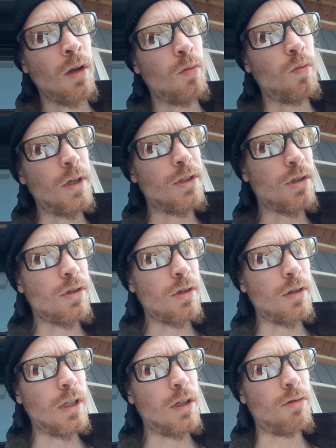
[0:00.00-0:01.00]
which
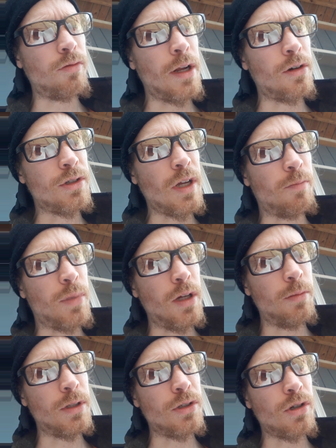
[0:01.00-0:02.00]
legal writers have
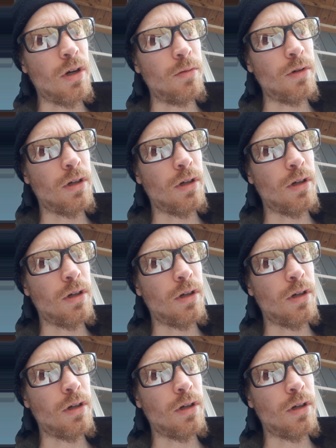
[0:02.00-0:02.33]
published